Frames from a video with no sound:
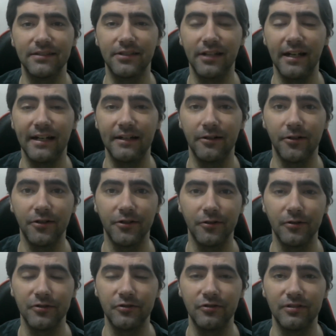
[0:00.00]
they are
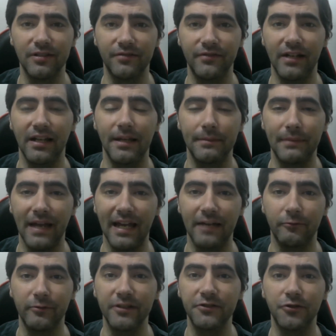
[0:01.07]
going to develop a
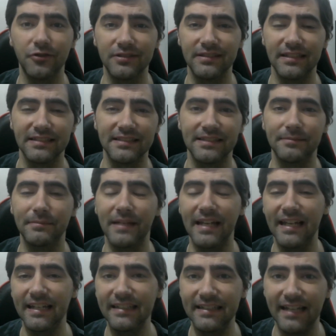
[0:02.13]
rental system
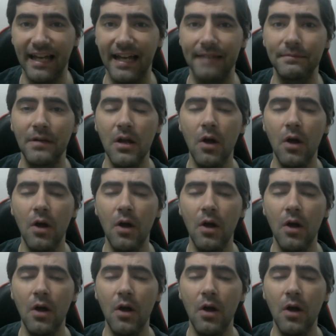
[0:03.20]
in-game